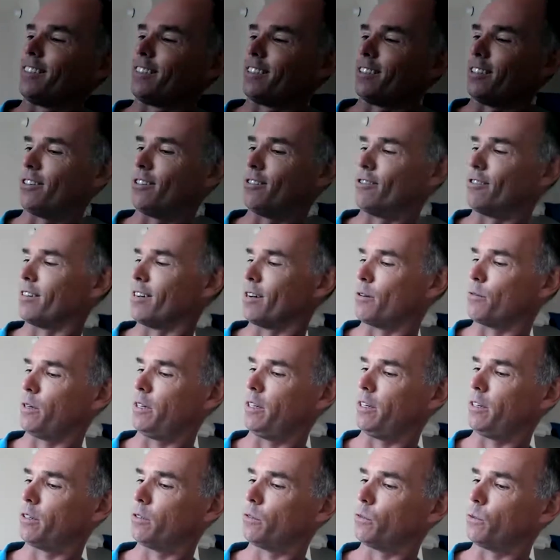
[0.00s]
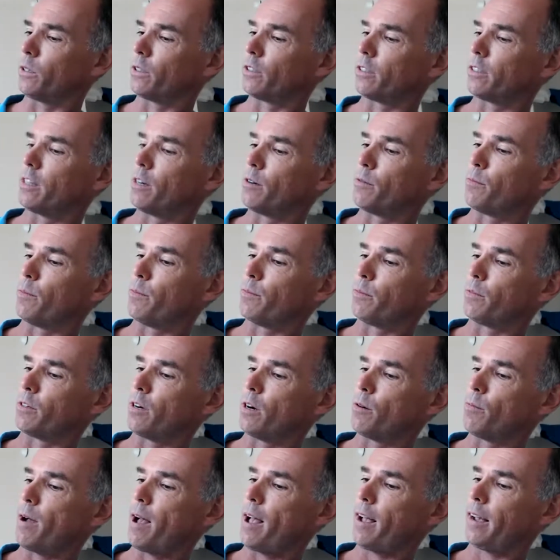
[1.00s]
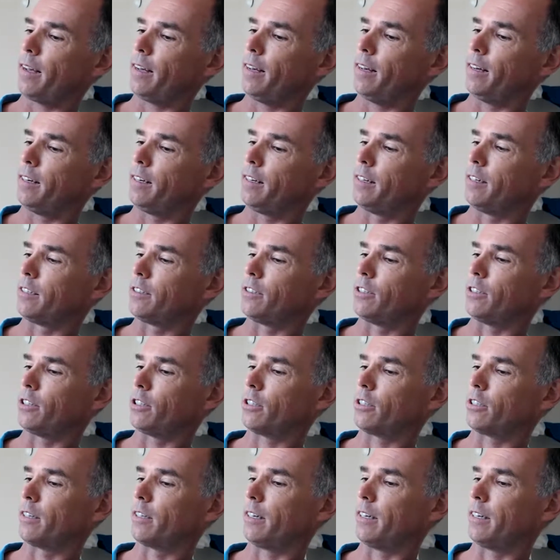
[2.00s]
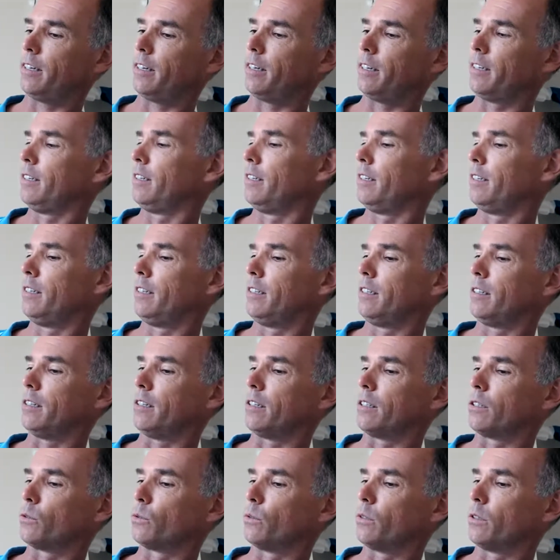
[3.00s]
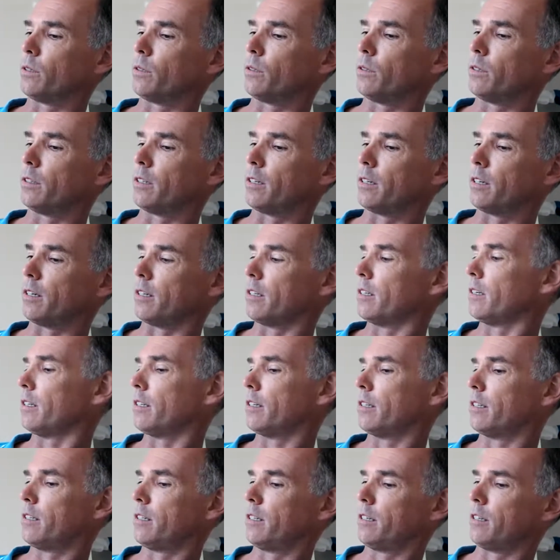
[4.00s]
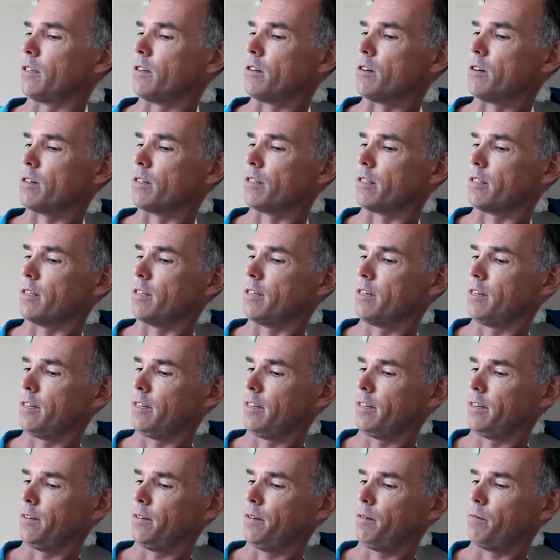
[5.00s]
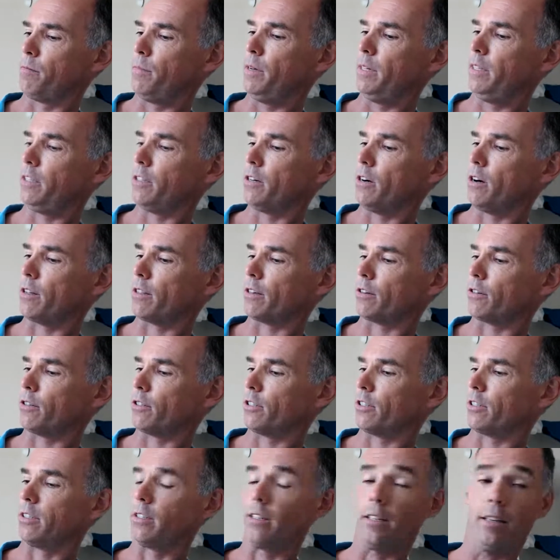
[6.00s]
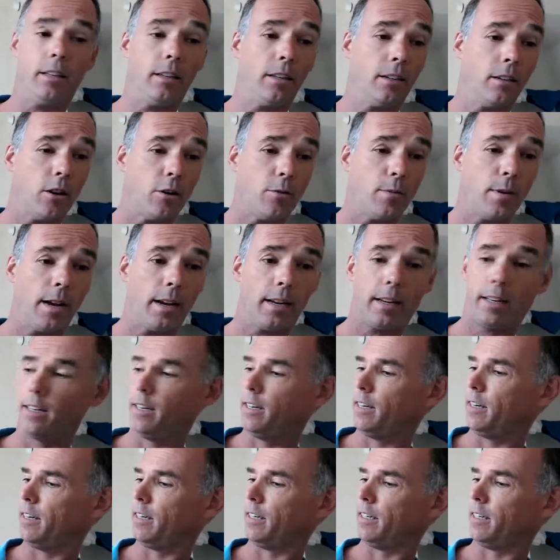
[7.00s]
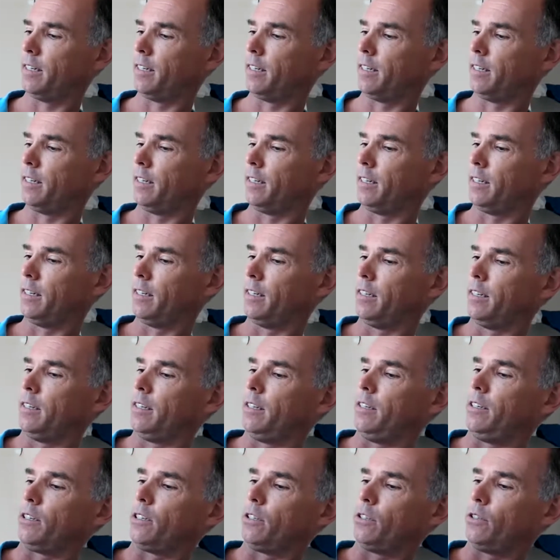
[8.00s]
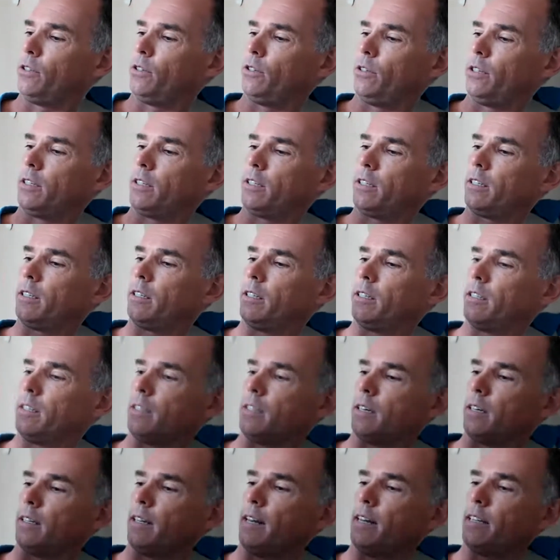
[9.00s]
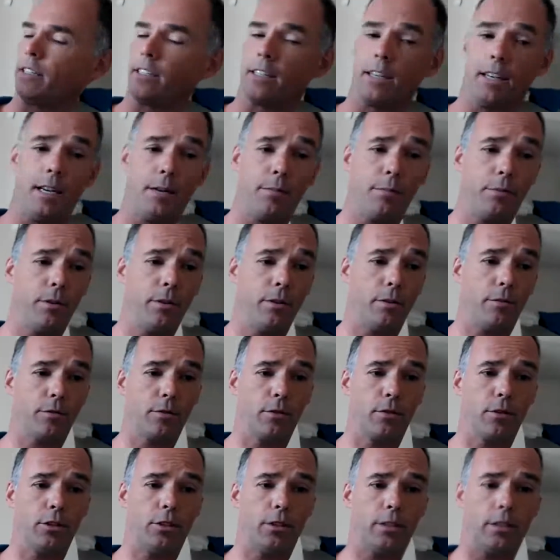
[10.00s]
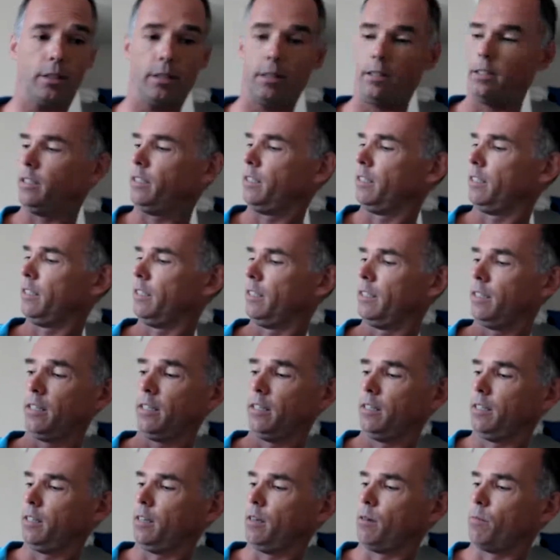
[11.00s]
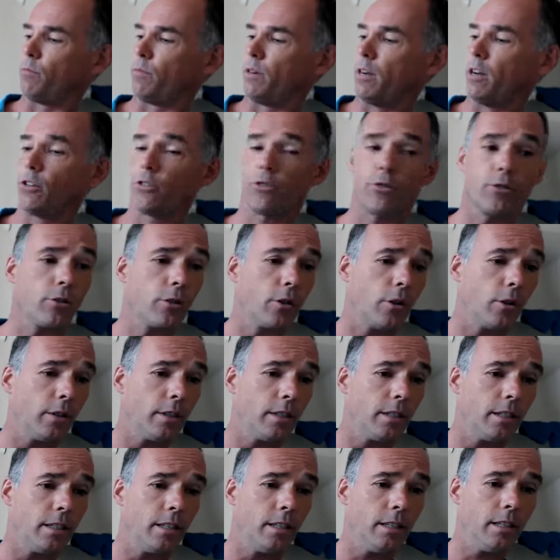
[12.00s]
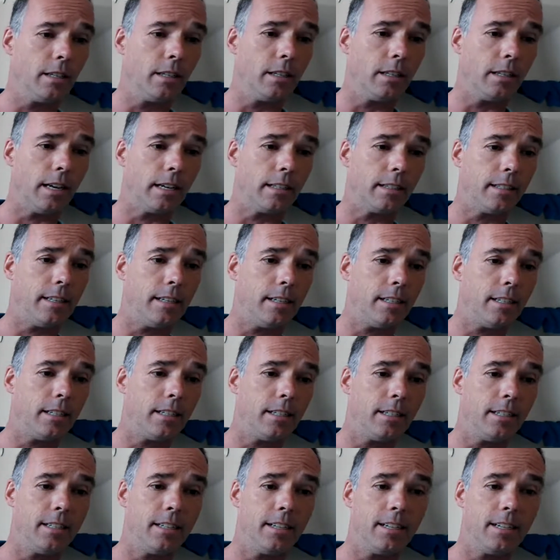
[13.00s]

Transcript: So, and when you want to go back, just click on the world on meet the author, and you go back. You can do it landscape. Of course, you can browse through it like this.